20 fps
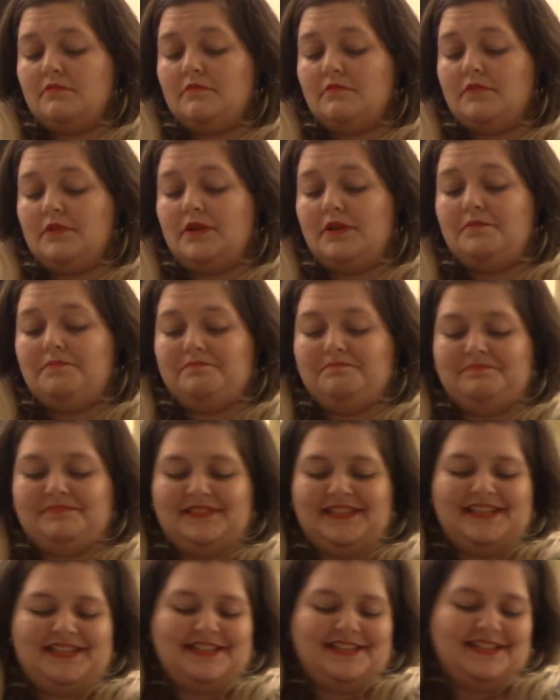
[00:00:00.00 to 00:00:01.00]
Oh!
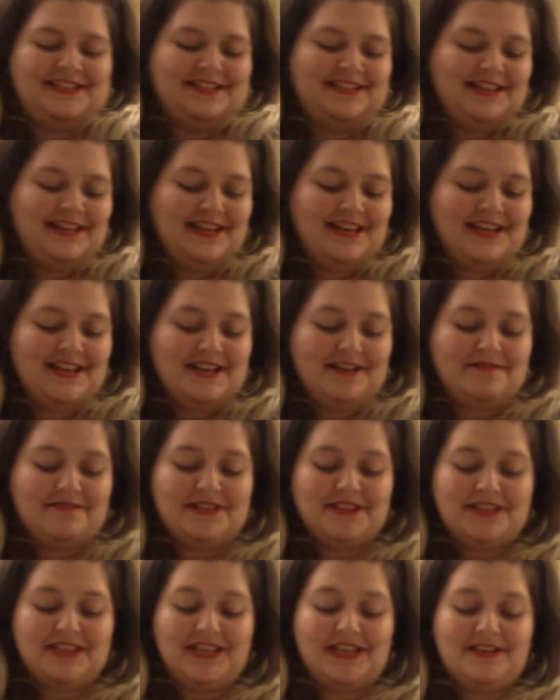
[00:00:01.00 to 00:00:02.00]

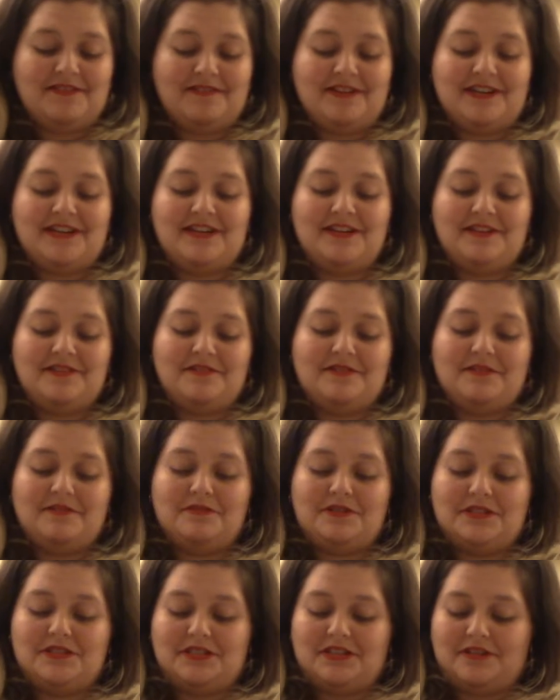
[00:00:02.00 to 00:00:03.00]
One thing you want to do, note
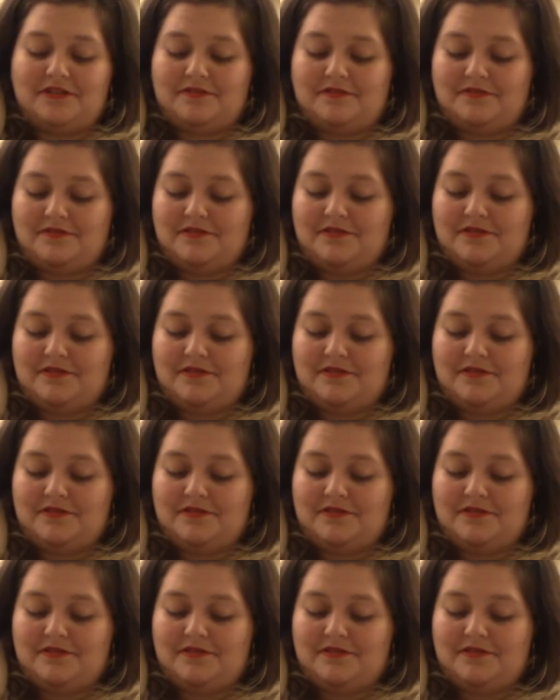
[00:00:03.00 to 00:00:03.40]
to self.